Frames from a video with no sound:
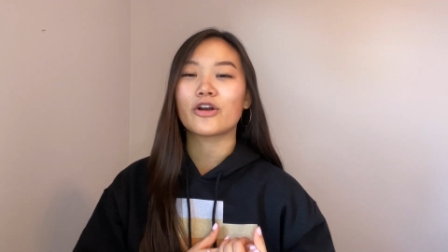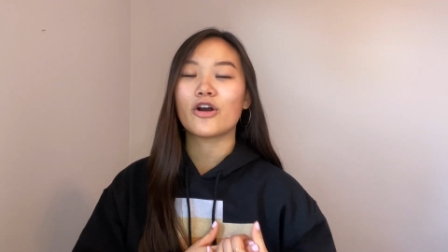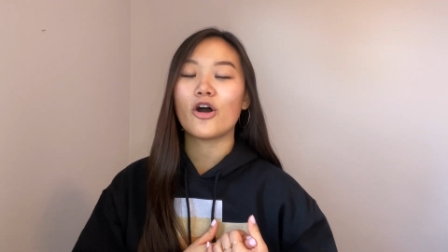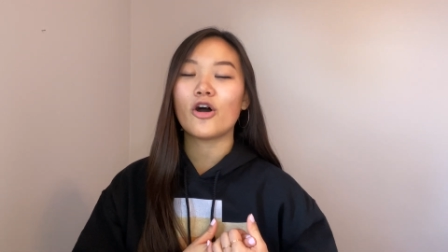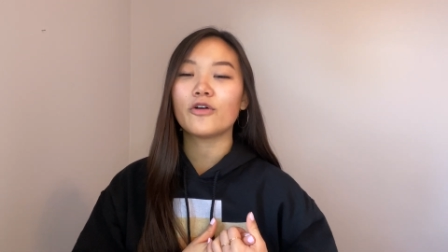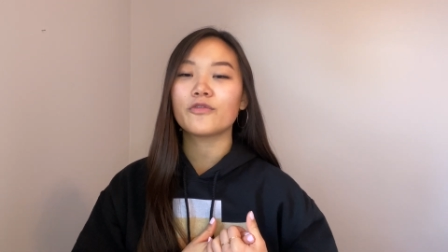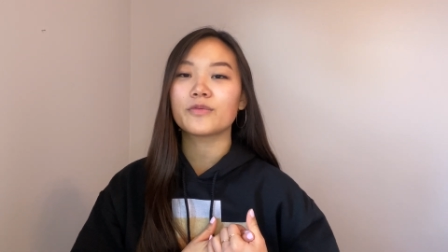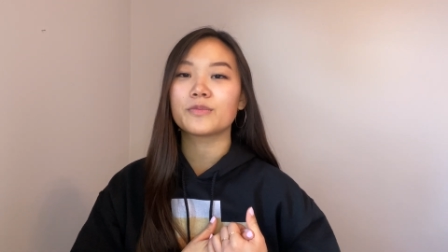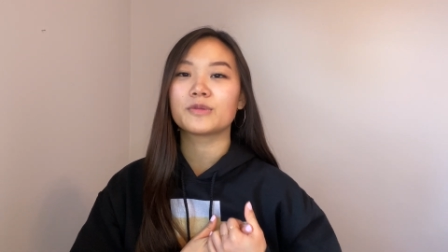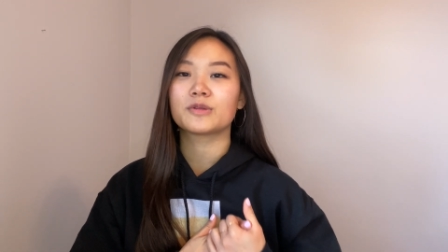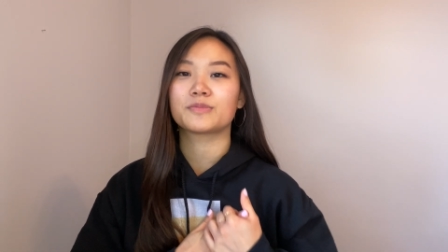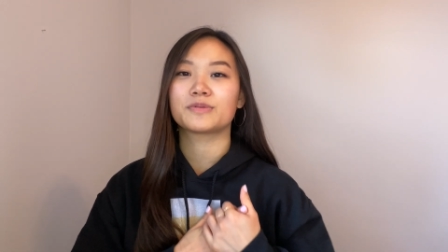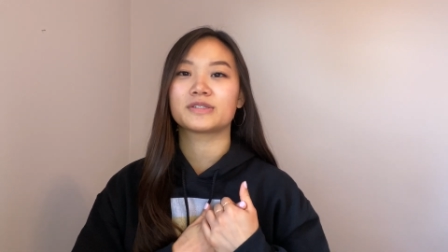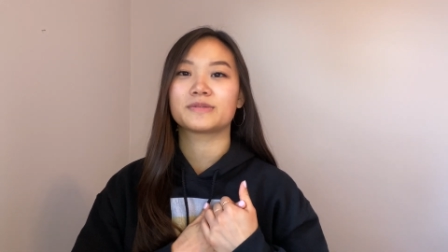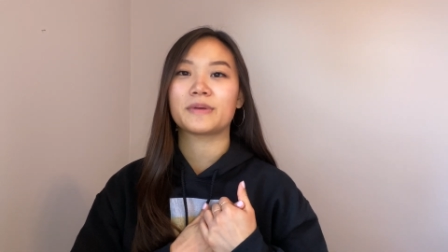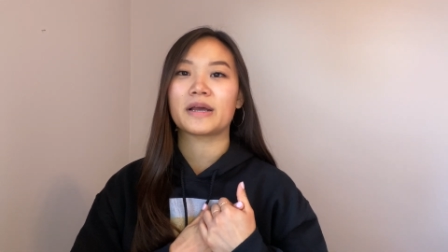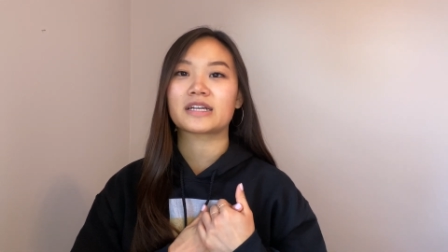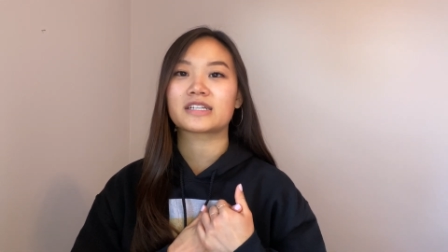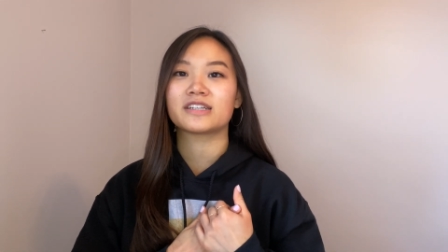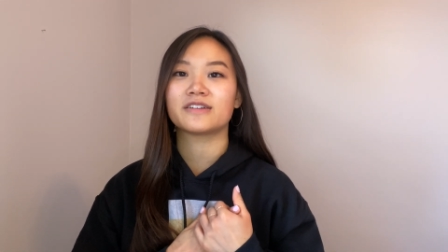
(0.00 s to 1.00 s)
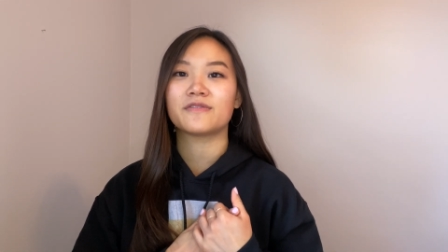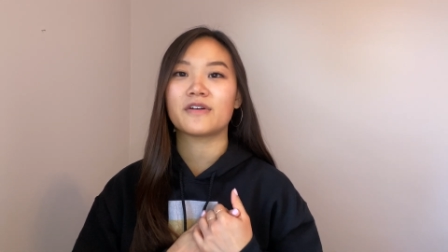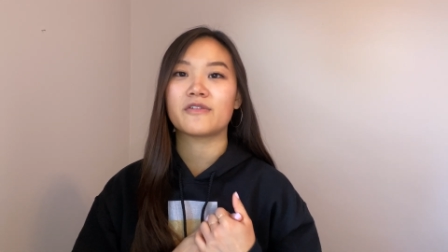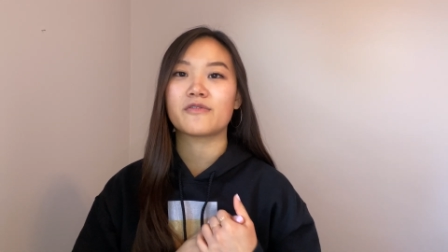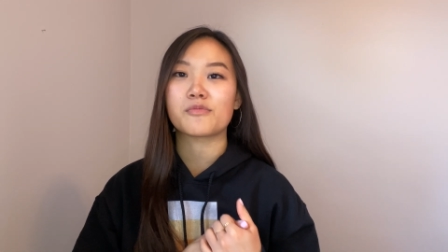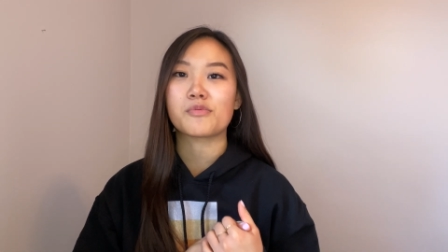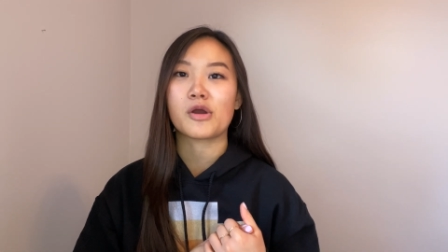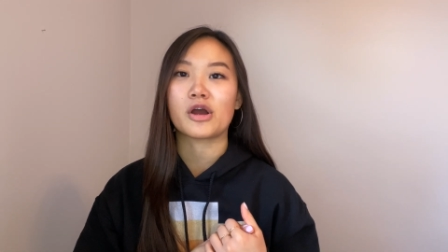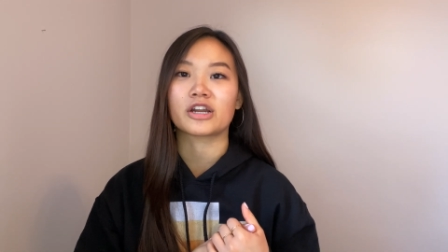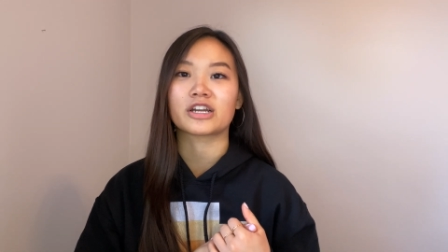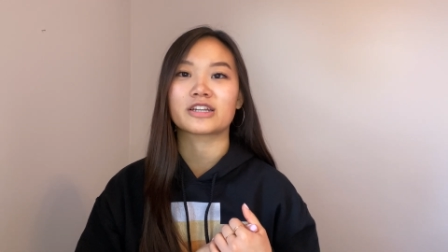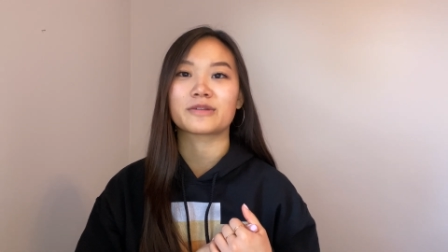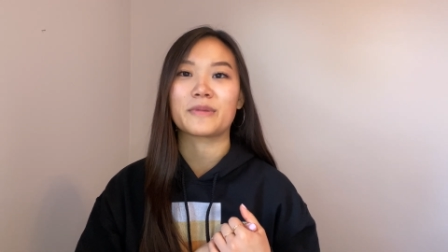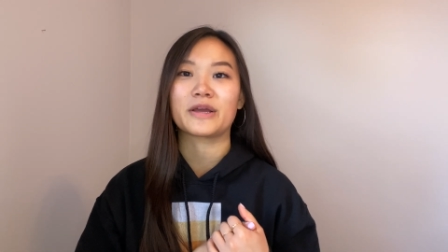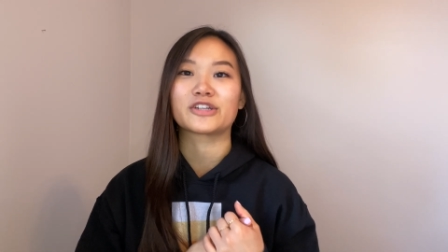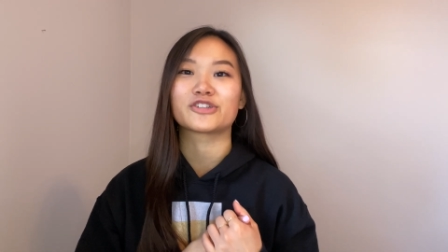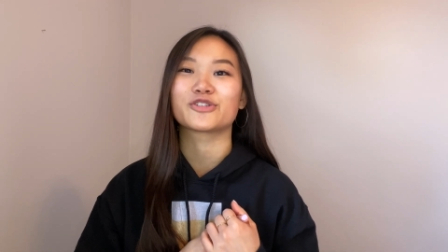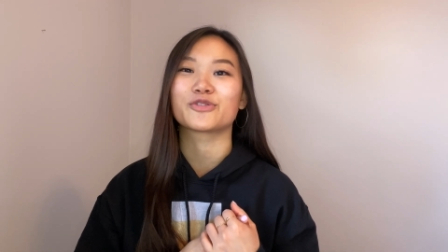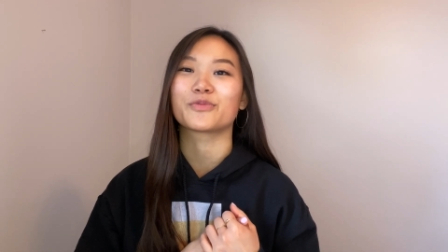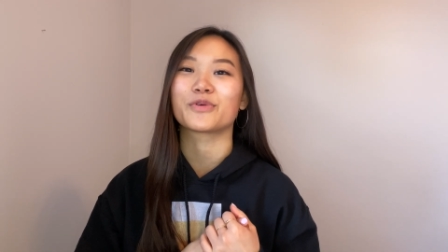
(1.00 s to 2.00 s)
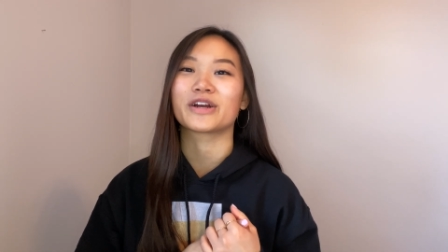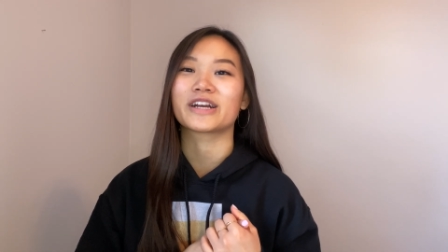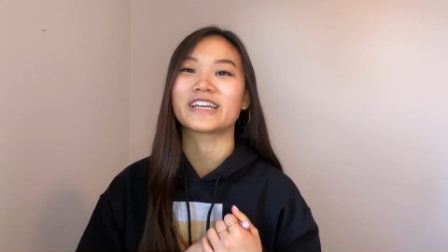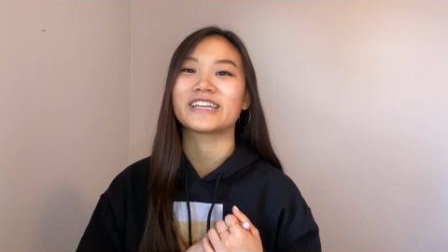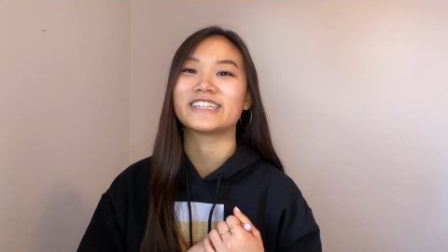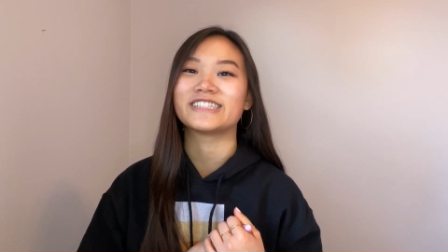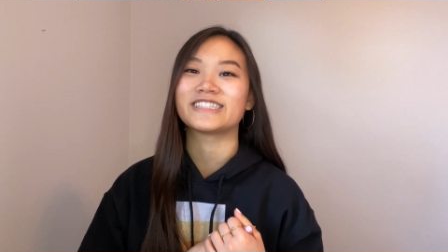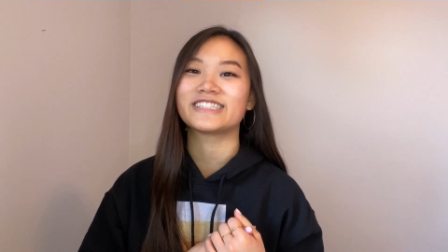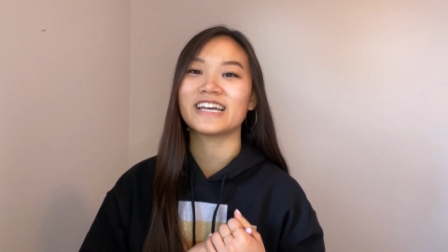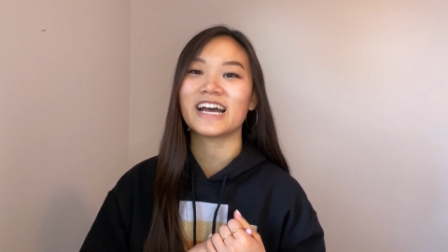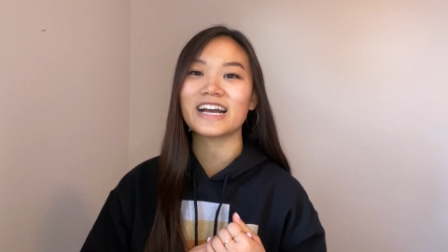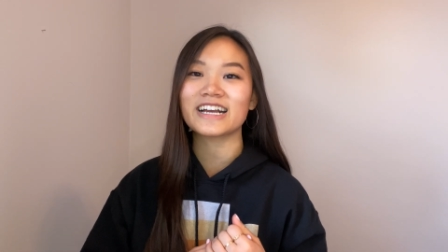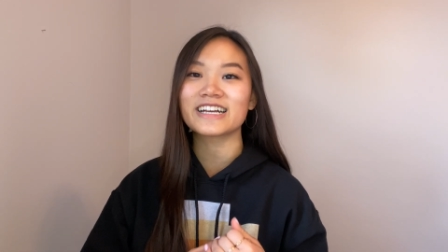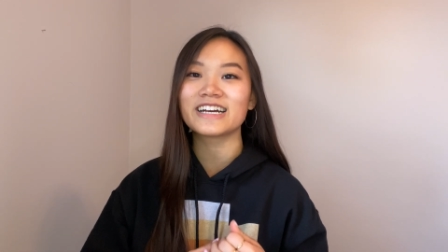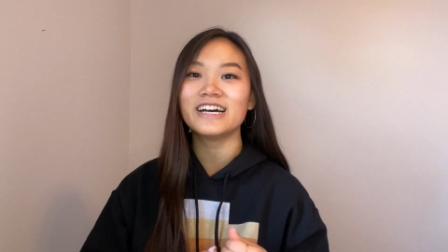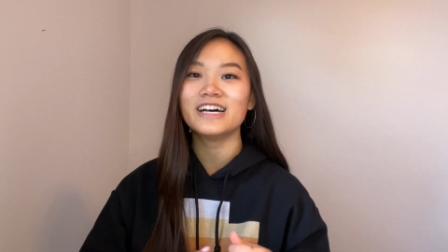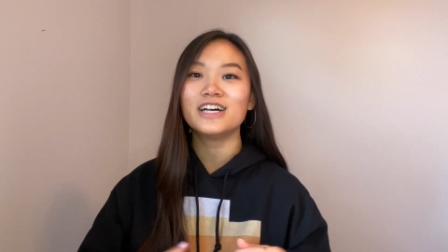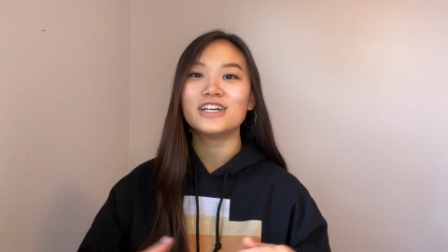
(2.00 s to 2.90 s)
all from the perspective of a product manager working in tech.